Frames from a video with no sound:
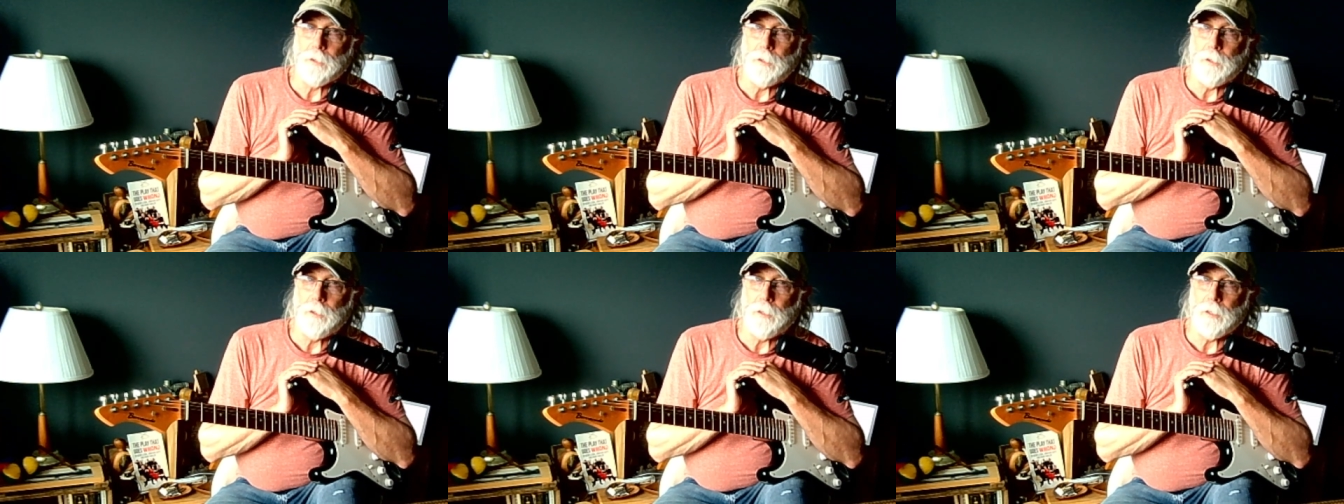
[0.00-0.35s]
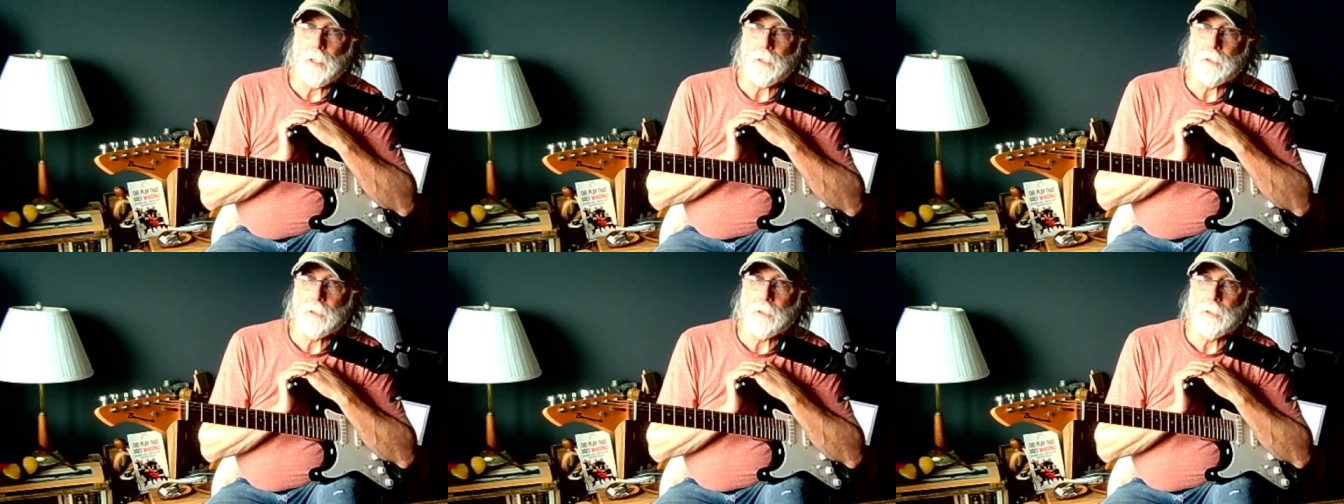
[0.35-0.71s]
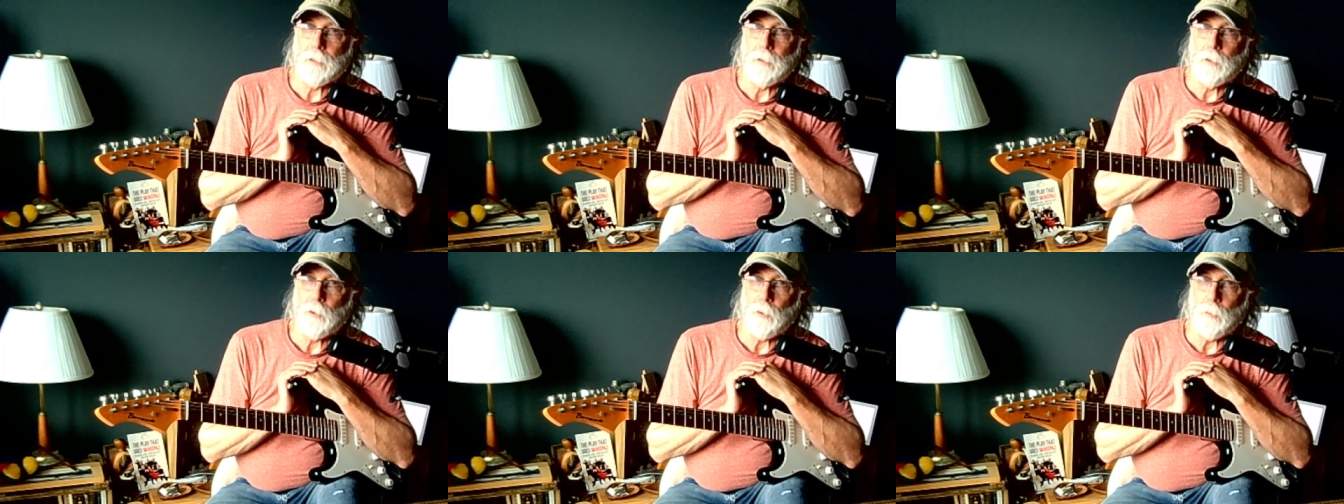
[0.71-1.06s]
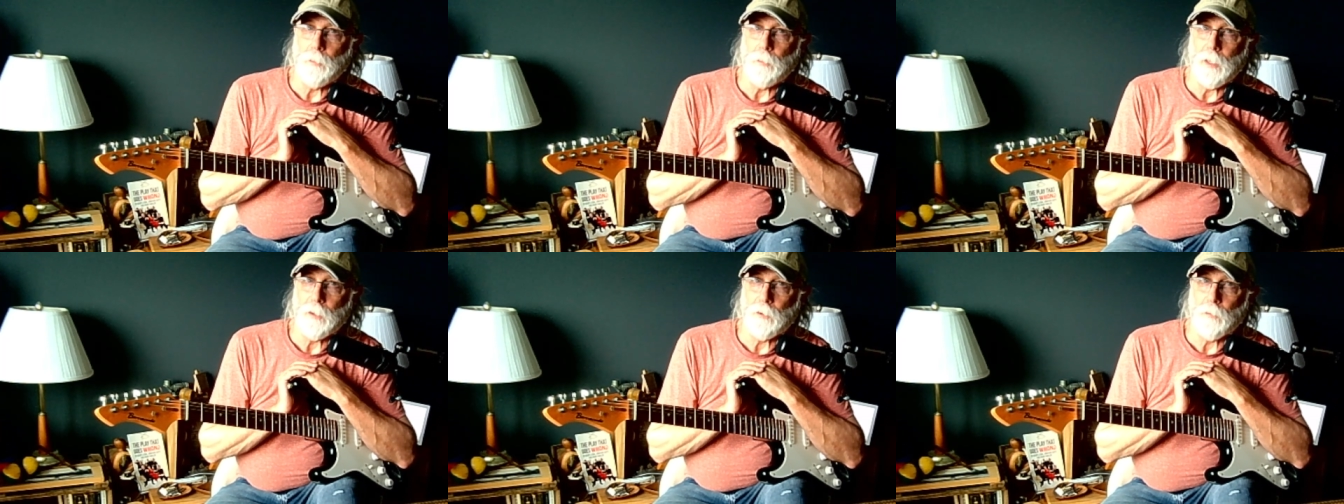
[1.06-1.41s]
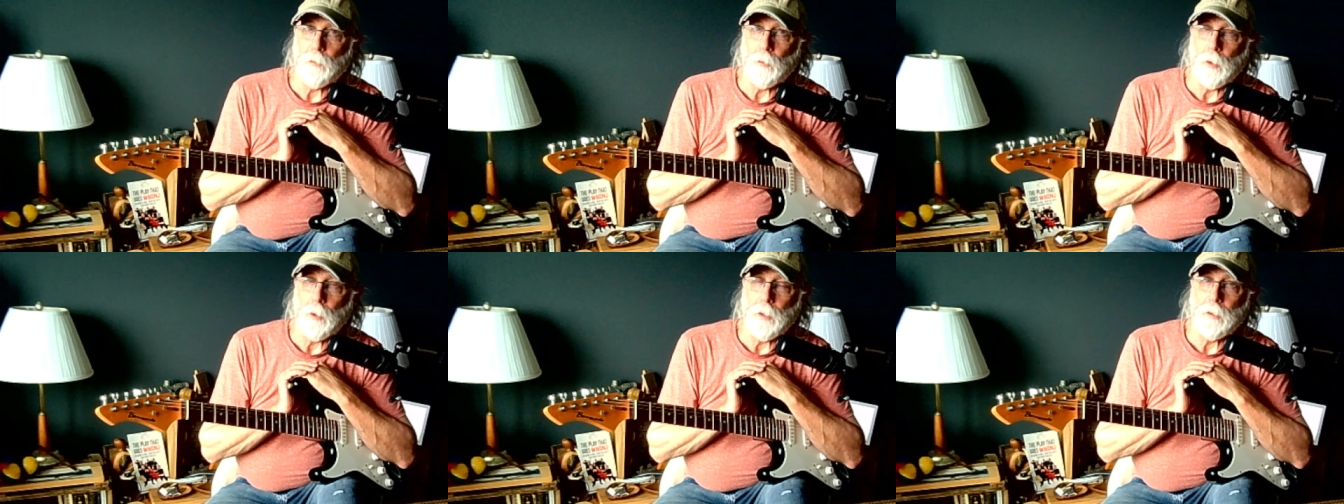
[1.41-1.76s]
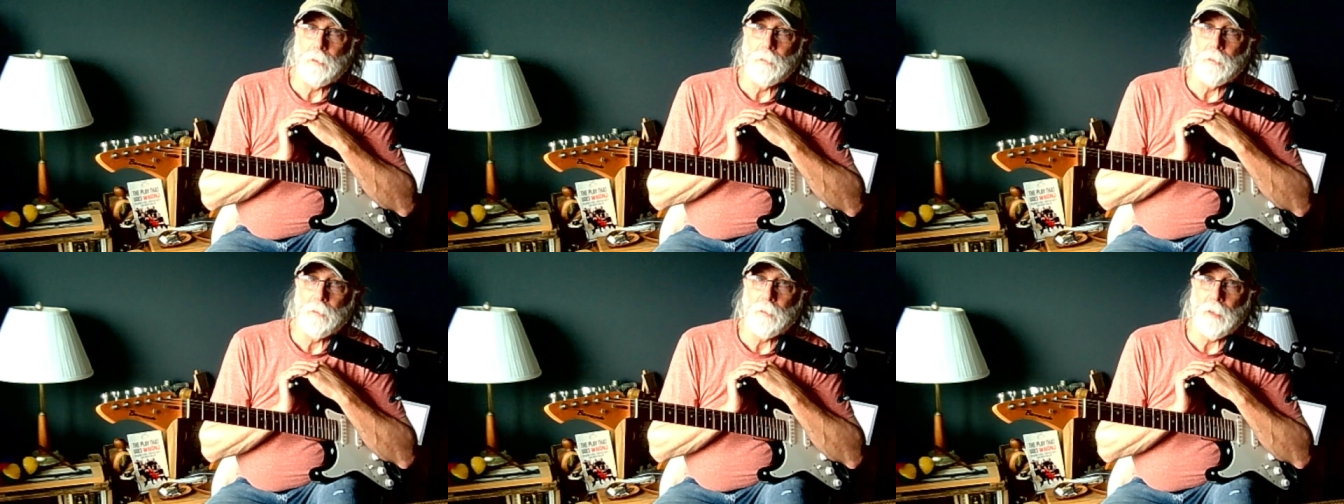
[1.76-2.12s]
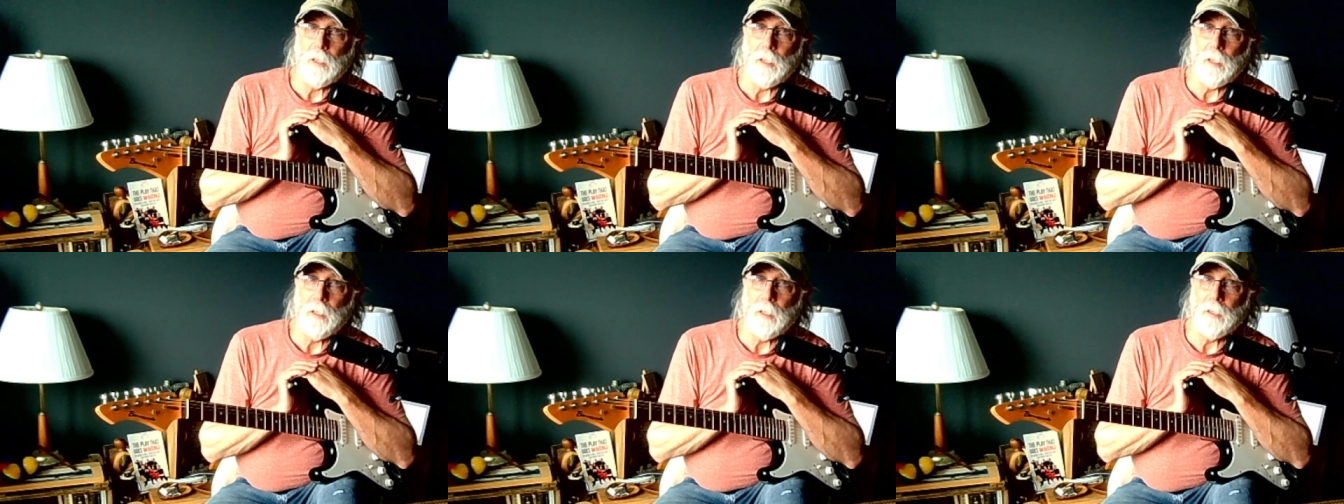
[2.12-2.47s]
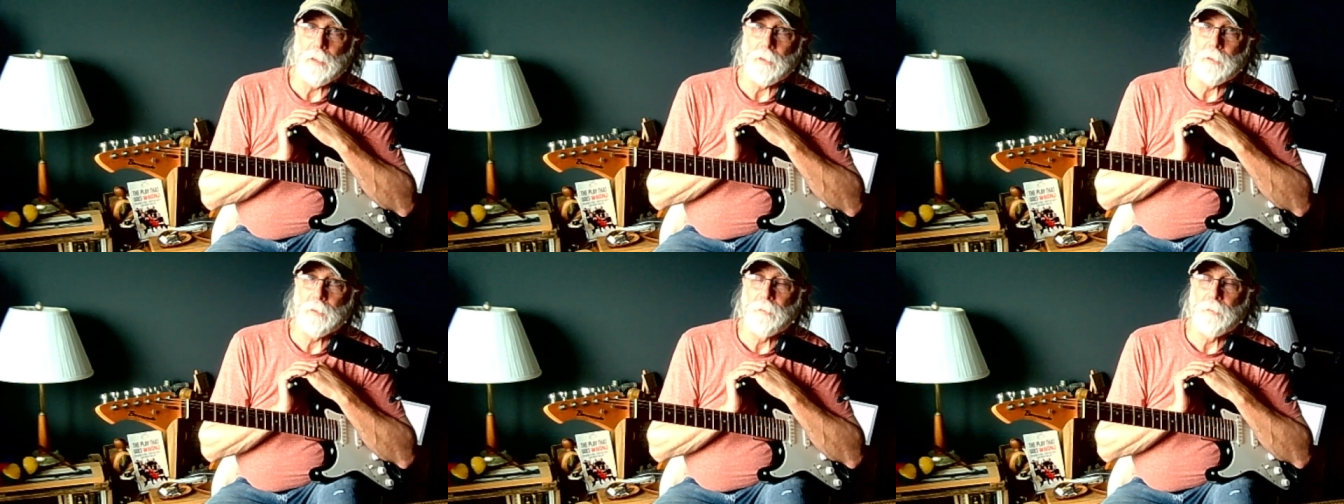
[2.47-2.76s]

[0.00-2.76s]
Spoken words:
just too much for it, and